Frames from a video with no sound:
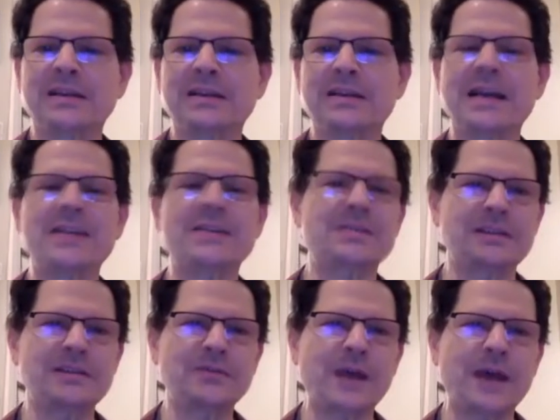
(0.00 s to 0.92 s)
That's
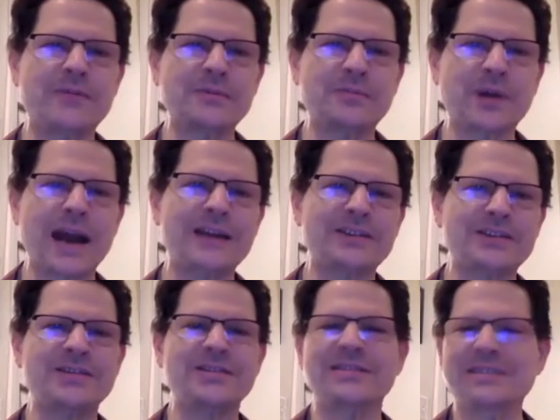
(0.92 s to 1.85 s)
if you haven't
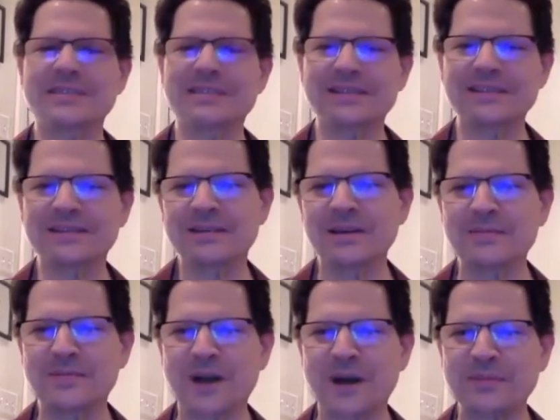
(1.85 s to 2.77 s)
practiced uh,
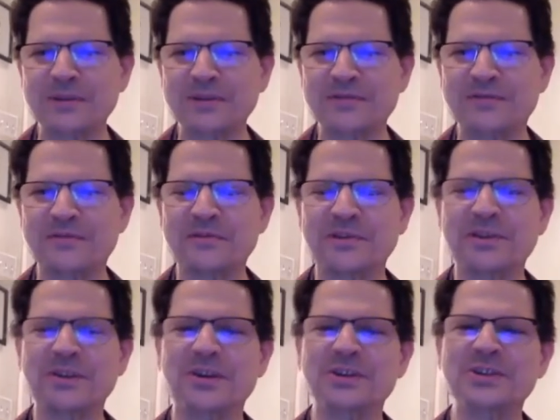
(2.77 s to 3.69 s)
properly for a really
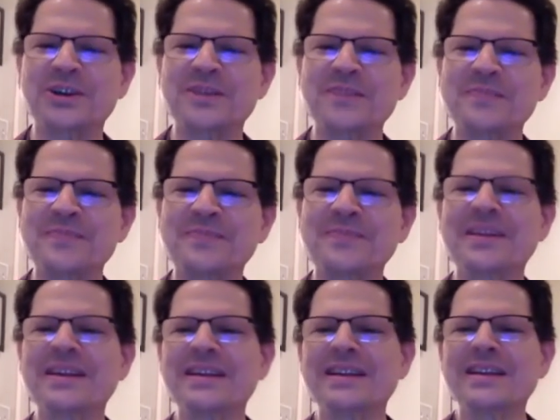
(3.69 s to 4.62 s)
long time.
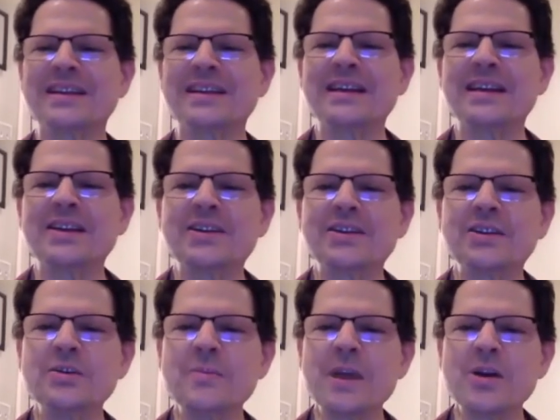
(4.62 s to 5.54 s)

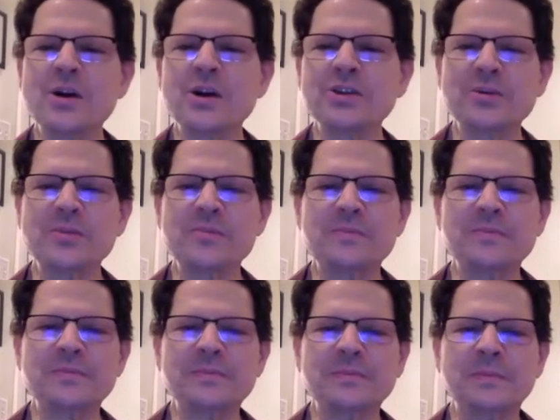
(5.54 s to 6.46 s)
You may also
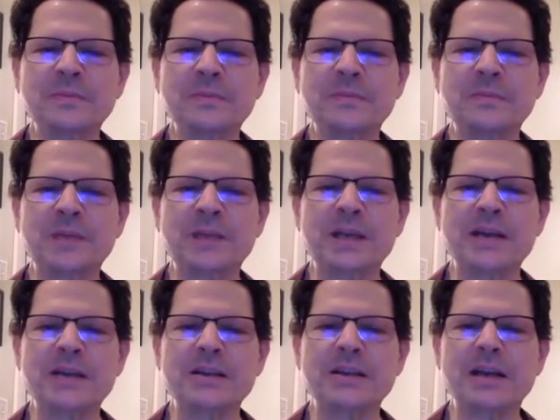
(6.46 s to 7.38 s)
be
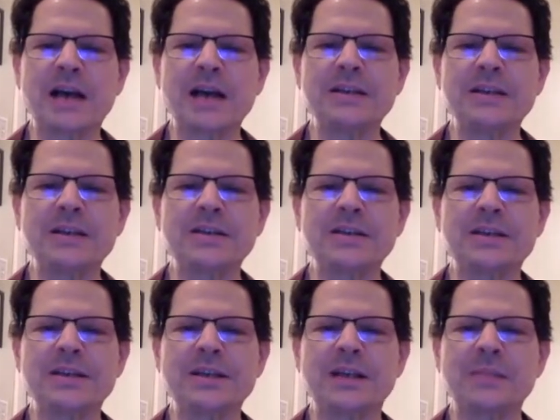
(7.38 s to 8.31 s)
getting the idea that
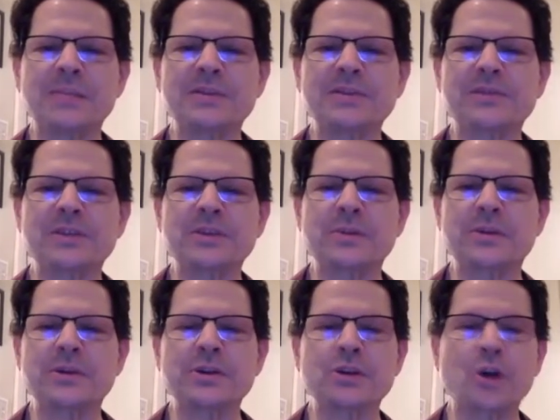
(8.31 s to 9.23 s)
these elements of
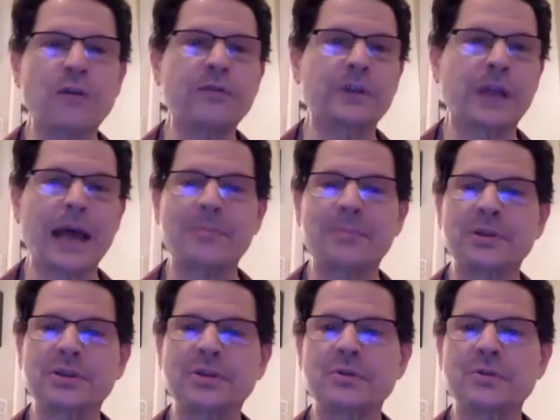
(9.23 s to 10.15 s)
experience overlap,
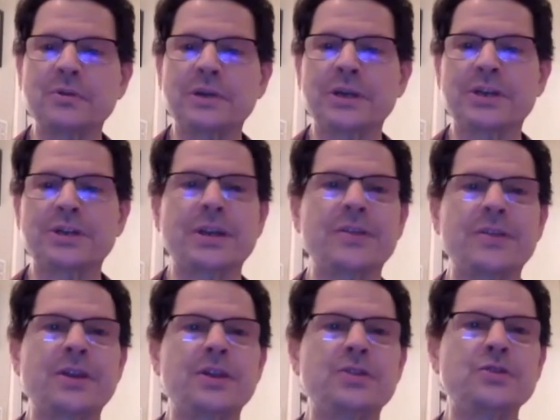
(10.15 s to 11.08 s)
and to an extent
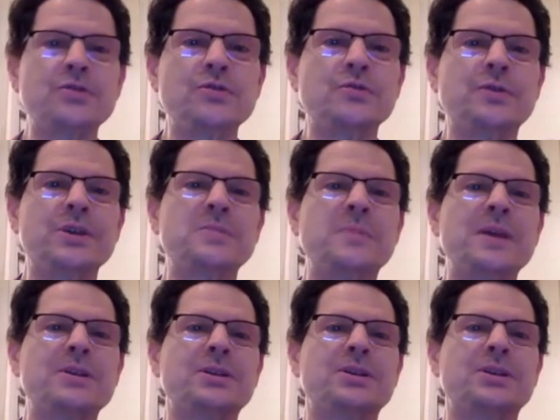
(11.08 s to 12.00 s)
they do. These
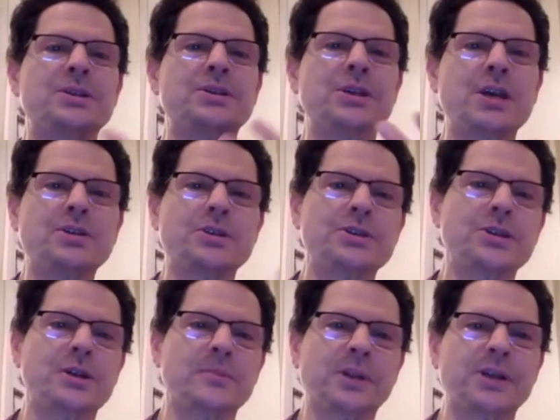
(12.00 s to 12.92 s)
basic sensations
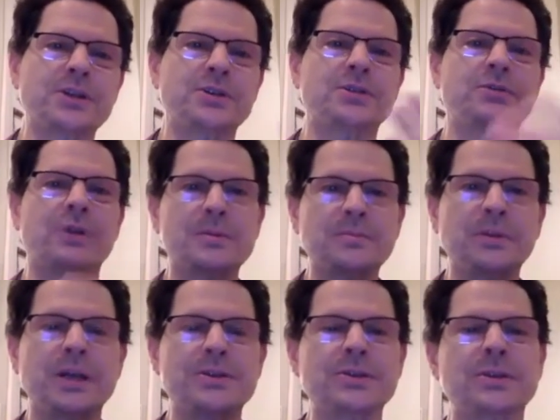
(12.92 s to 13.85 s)
that are pleasant or
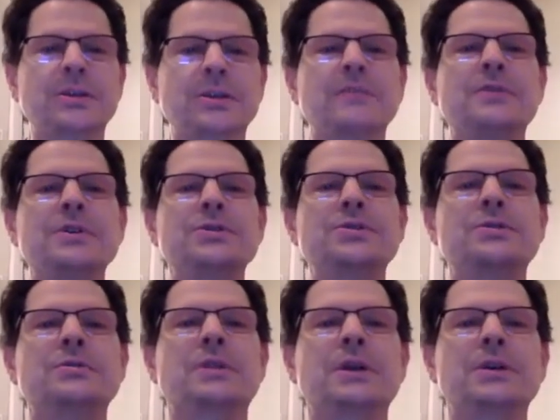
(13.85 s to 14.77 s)
unpleasant give
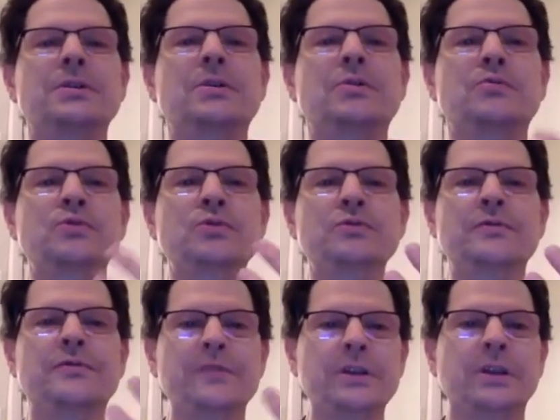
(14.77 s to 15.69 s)
us like a root
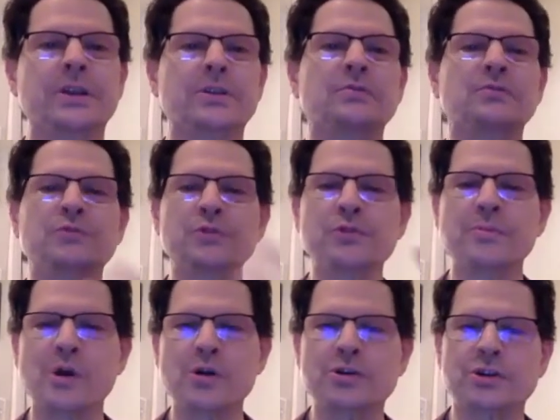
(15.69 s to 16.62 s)
feeling or root
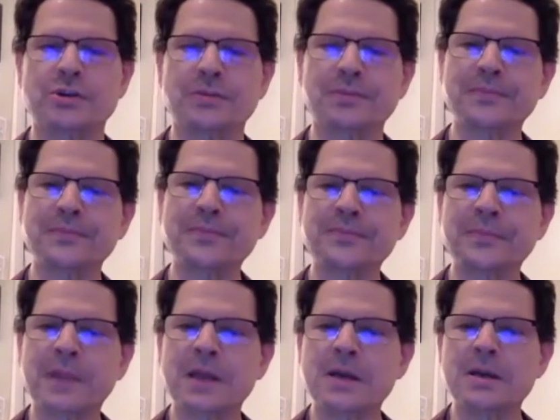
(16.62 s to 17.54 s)
emotion.
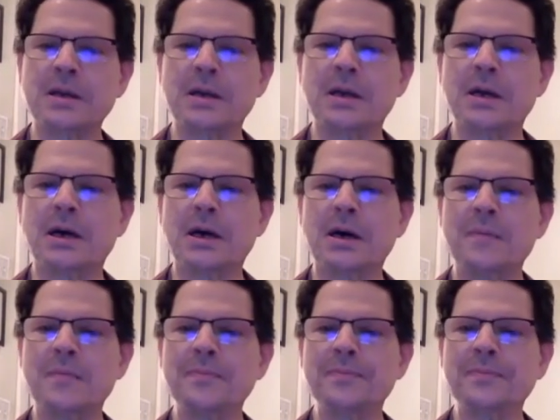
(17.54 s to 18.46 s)

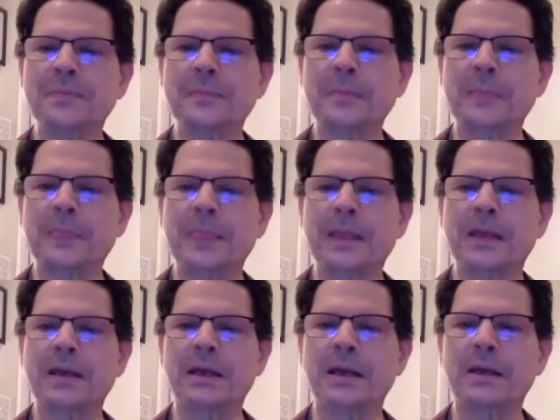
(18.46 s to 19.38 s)
Um,
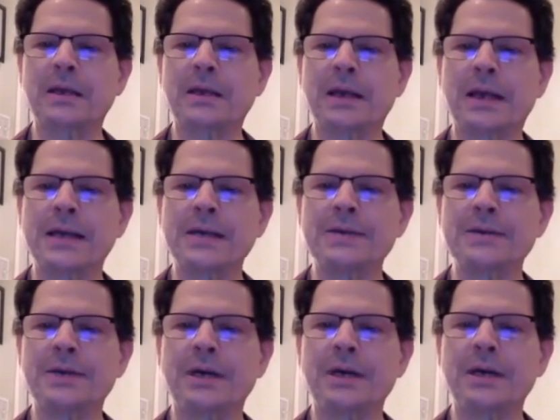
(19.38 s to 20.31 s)
and
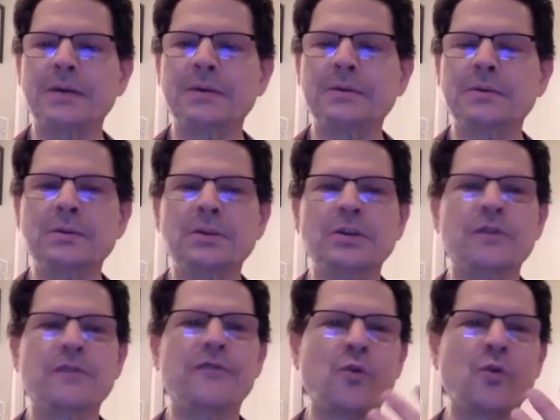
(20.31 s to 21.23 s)
uh, you know,
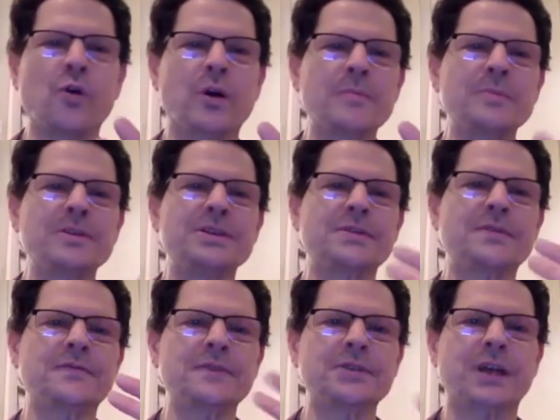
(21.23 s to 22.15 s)
form
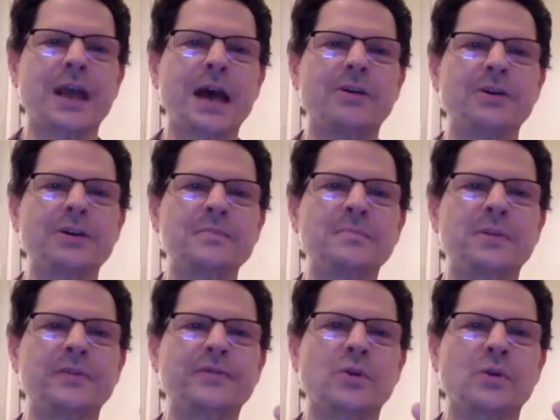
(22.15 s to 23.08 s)
is physicality,
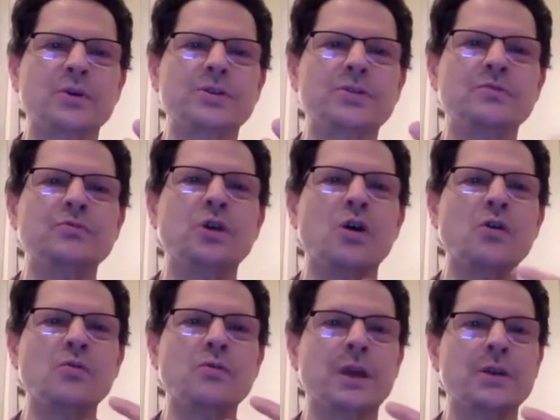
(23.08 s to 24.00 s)
but of course you
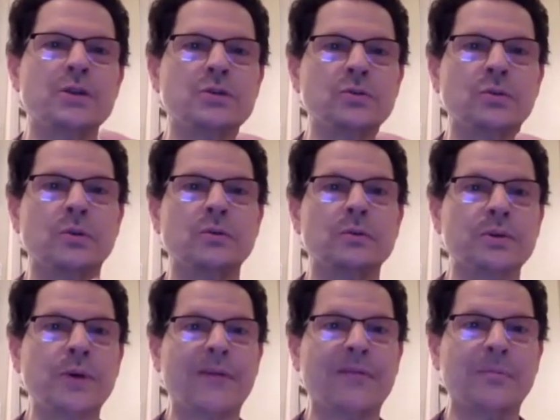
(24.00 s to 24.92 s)
know that you are
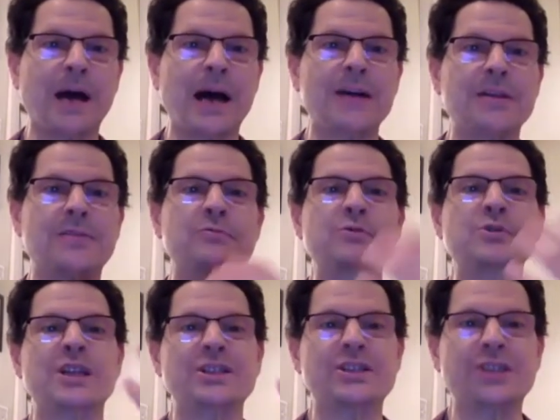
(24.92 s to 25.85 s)
you have a body through
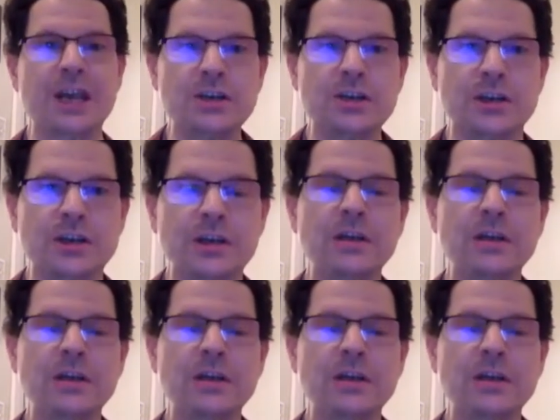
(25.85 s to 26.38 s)
sensation.